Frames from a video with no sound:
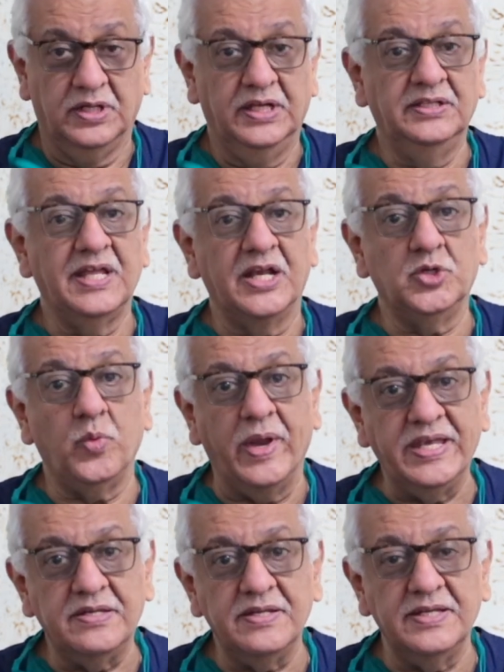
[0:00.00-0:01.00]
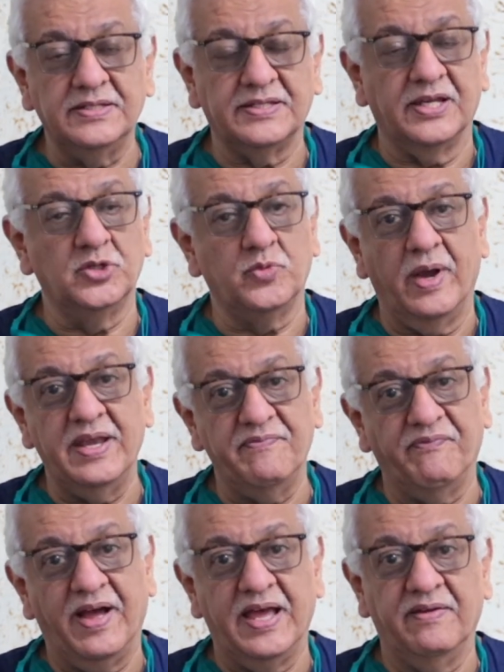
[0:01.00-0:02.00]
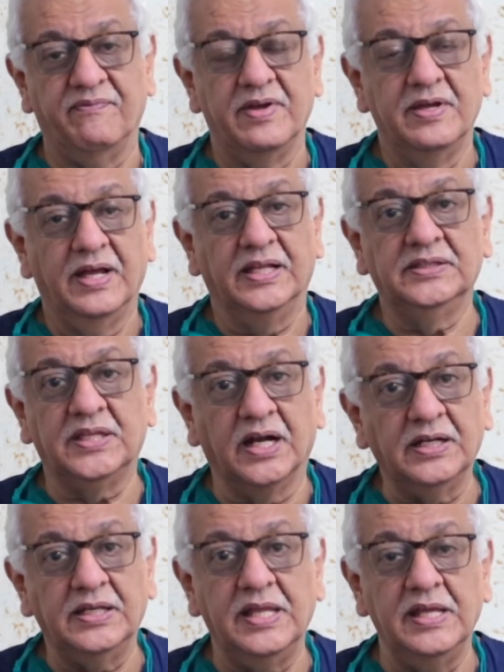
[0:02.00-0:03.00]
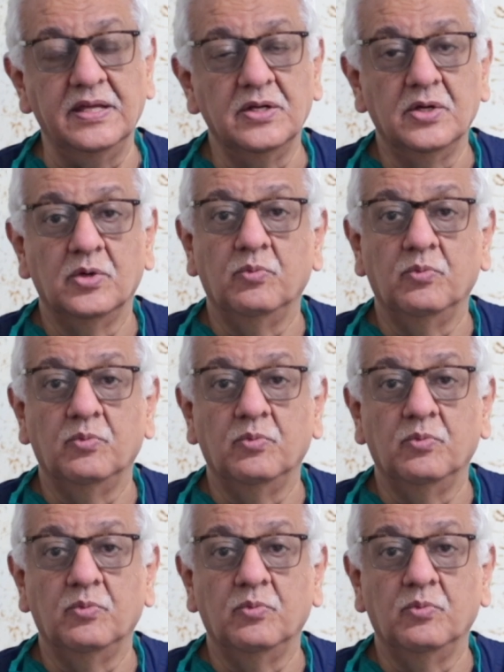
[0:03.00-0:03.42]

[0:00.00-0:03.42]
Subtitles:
in their 20s and 25 and 30,